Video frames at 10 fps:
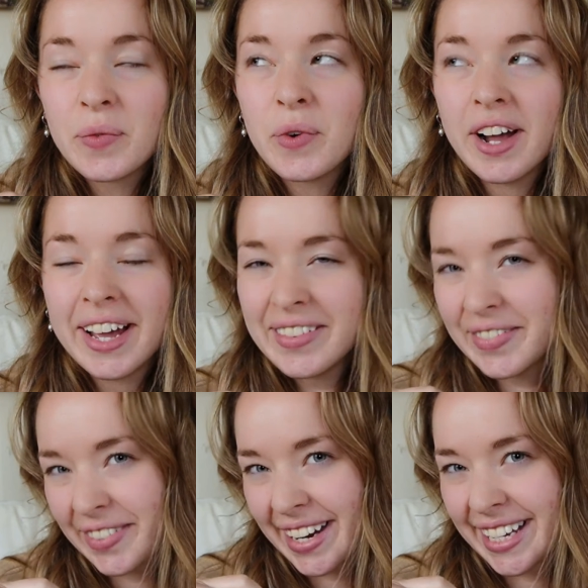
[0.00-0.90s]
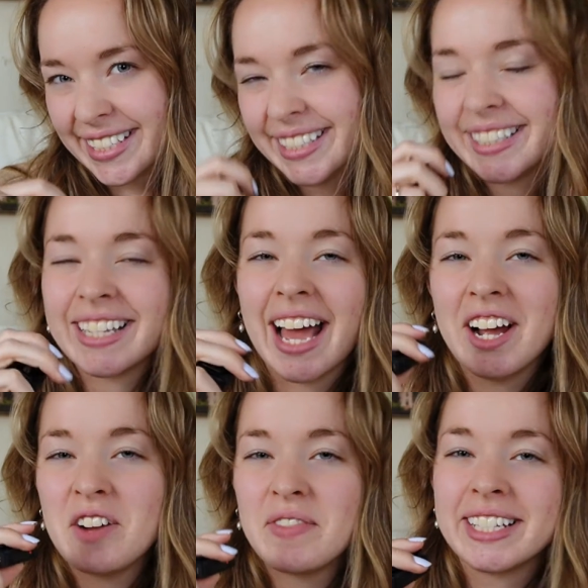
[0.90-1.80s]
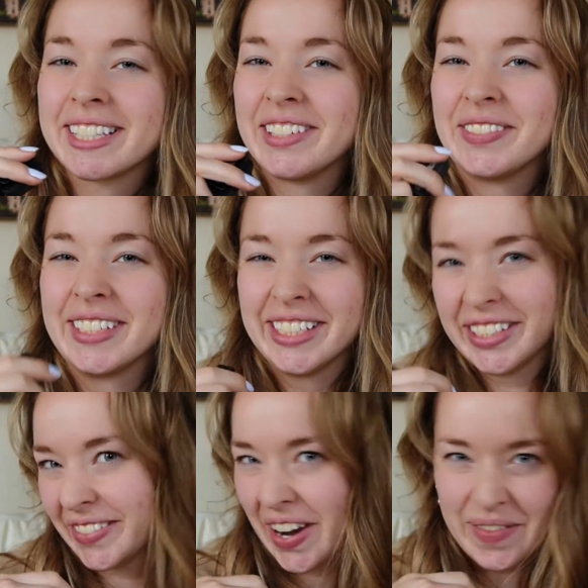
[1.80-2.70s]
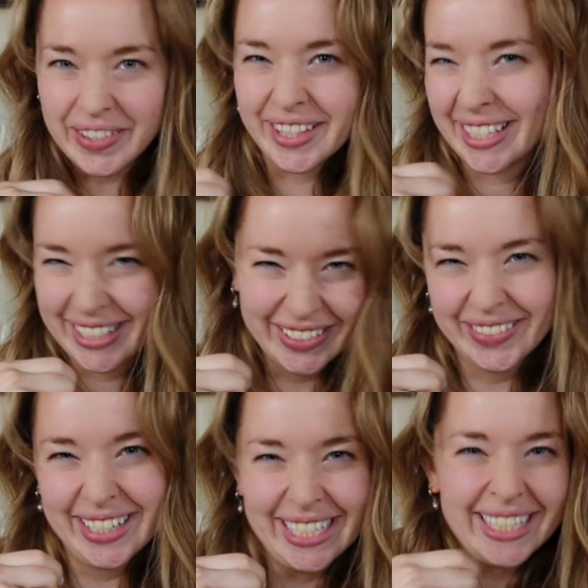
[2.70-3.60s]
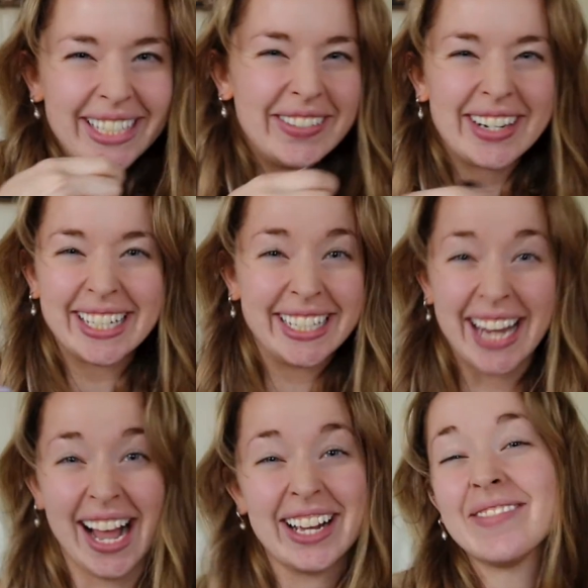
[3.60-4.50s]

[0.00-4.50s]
Well, hey, friends. I got myself in trouble this week. You want to talk